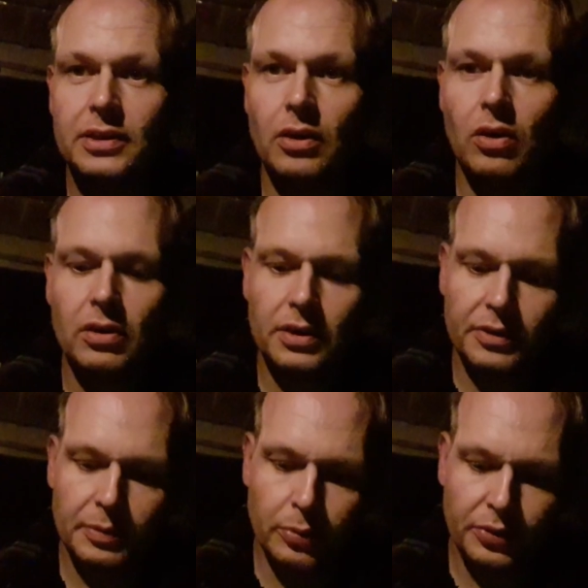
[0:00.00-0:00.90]
in the lock,
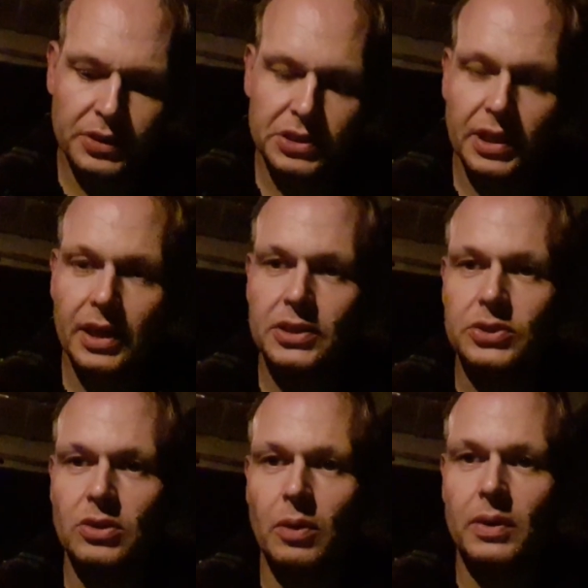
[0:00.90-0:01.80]
they're both estates,
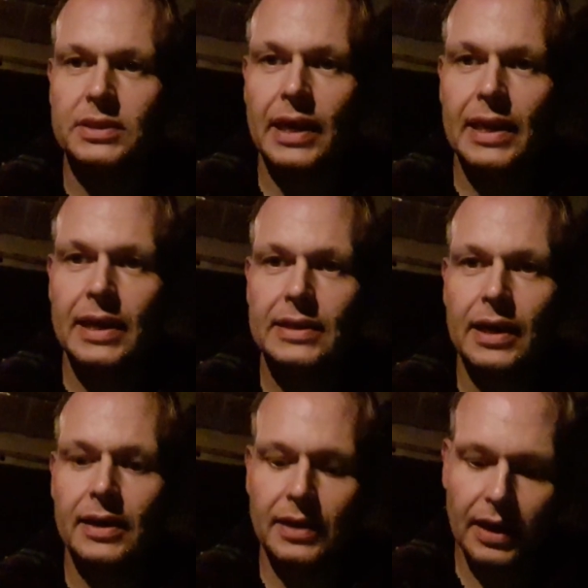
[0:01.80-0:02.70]
so I worked
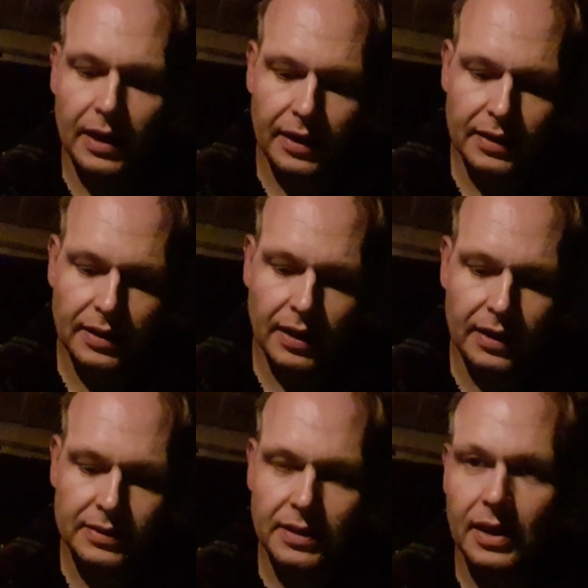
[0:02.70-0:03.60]
N8II
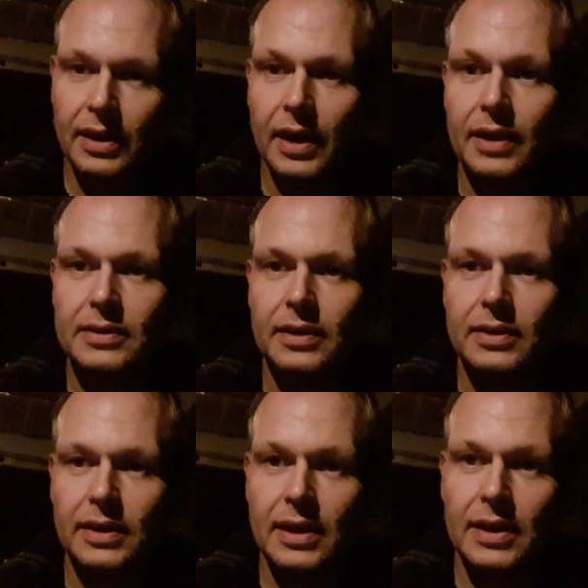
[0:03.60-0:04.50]
and
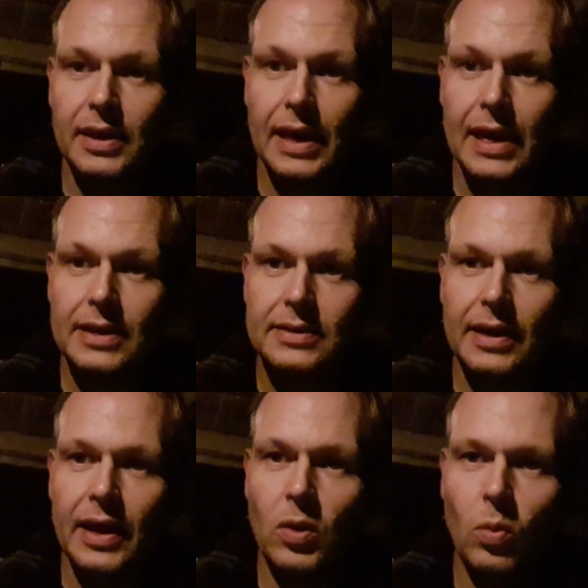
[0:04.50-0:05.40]

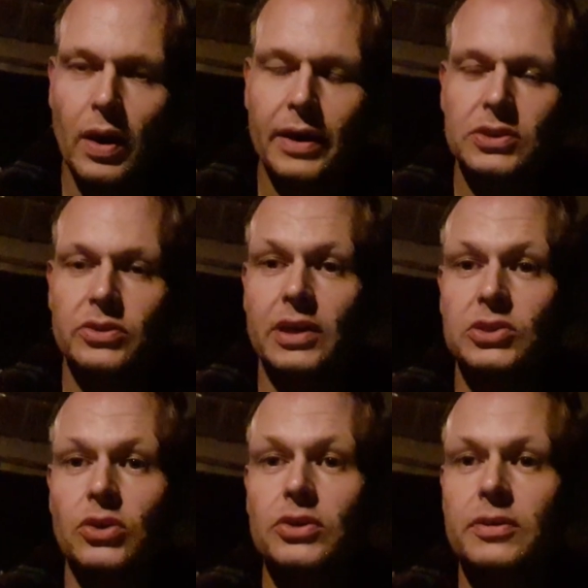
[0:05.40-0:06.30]
K8NY, so that's
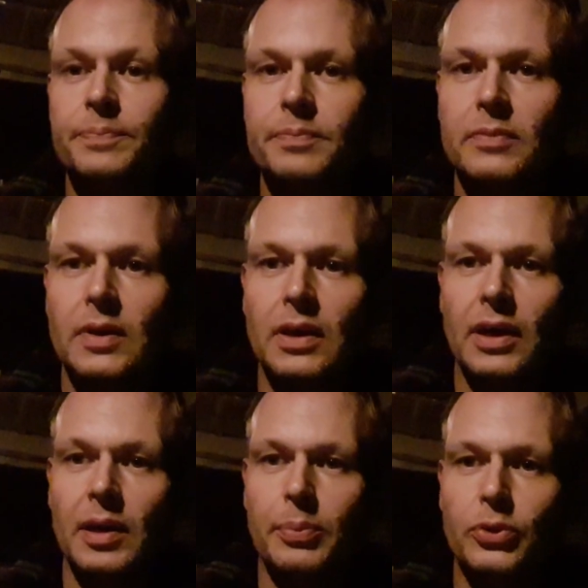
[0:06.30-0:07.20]
good.
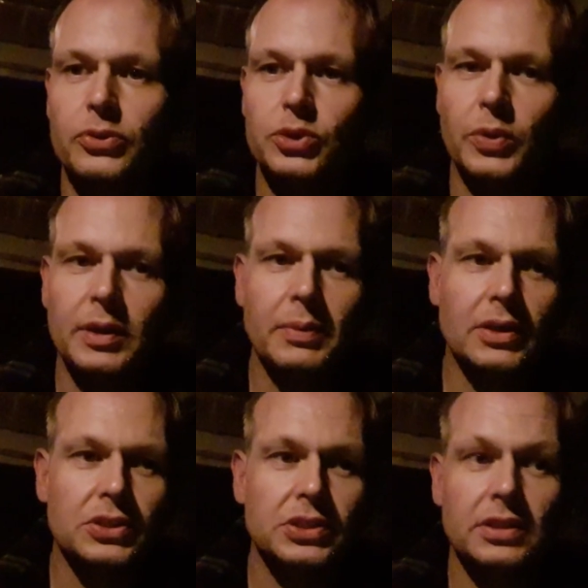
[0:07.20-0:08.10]
Both on 20
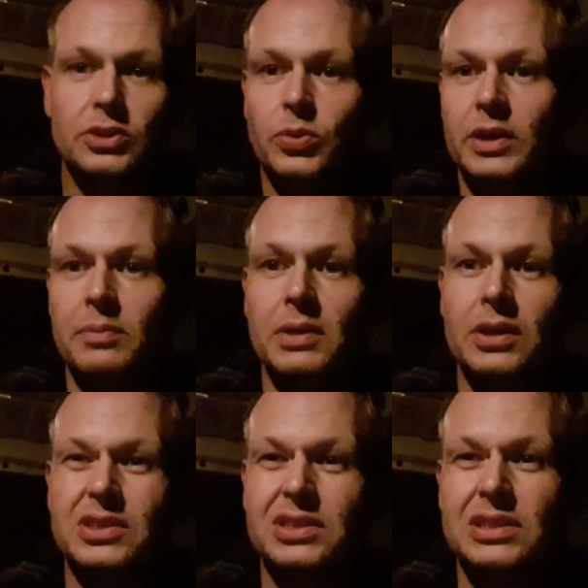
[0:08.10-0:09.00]
metres. 20
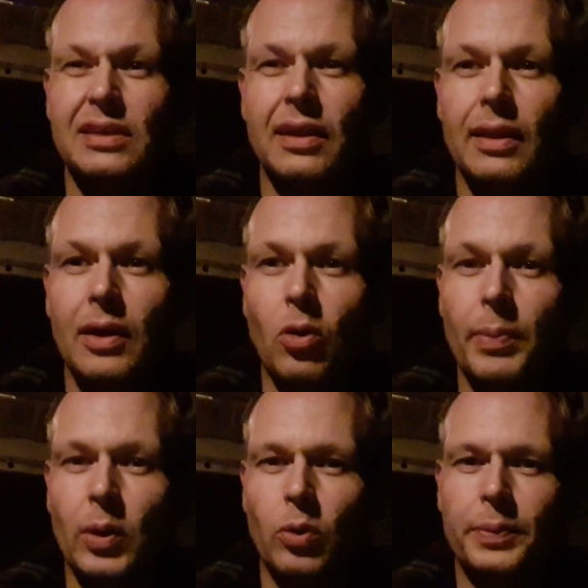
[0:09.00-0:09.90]
metres is still a little
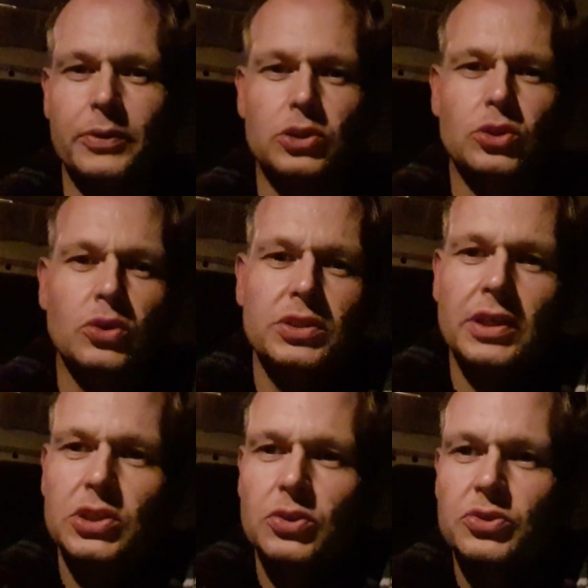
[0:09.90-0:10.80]
bit open. There's two
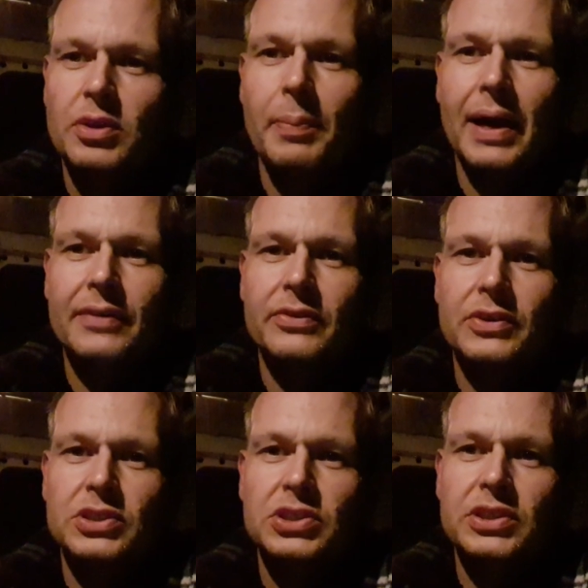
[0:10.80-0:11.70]
stations in the band and
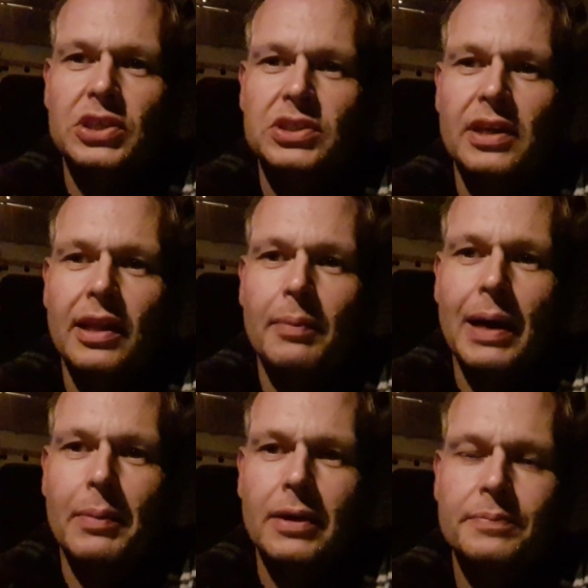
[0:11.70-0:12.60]
there's a station in
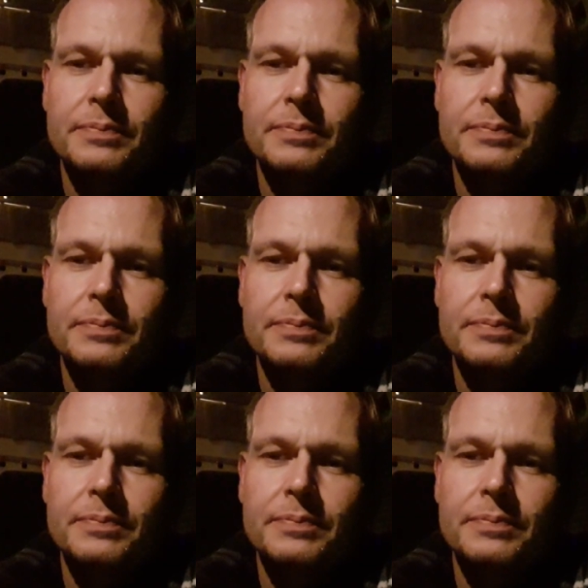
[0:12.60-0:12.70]
Alabama.